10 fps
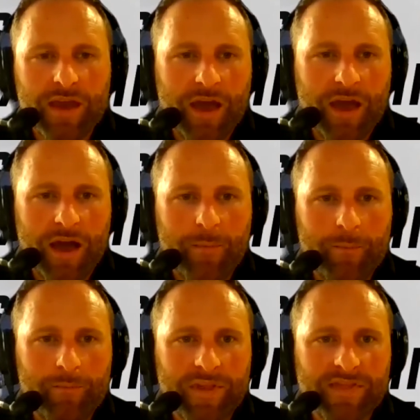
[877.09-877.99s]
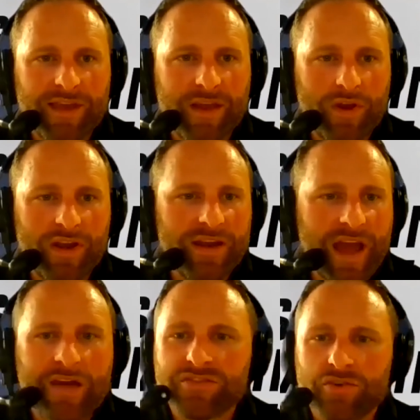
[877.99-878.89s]
Um, but then we need to
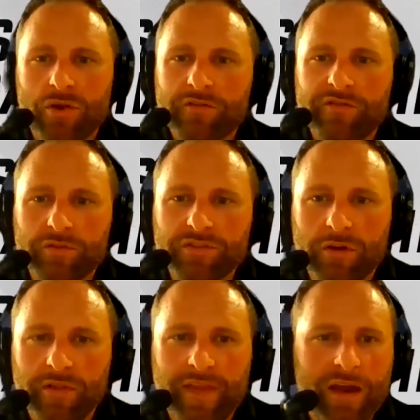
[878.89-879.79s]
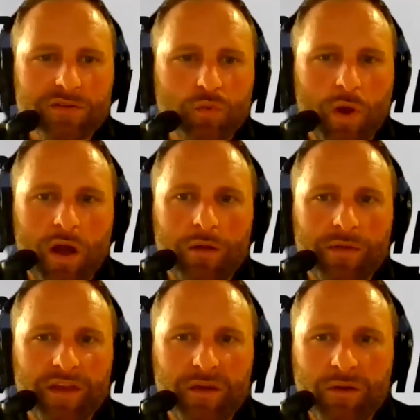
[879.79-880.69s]
have a strong filter in that as well,
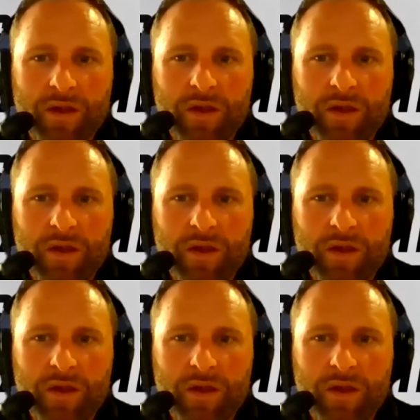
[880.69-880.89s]
and that